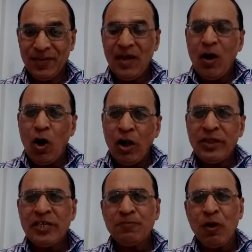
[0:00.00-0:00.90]

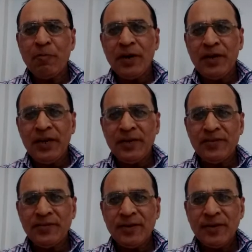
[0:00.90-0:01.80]
All these
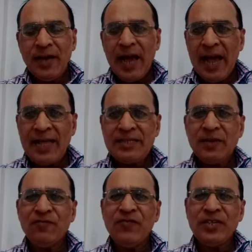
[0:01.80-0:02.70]
properties has
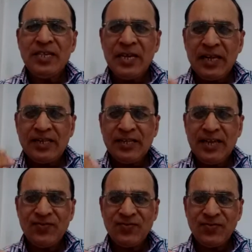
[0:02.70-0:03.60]
a physical
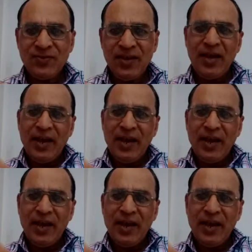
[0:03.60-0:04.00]
sense,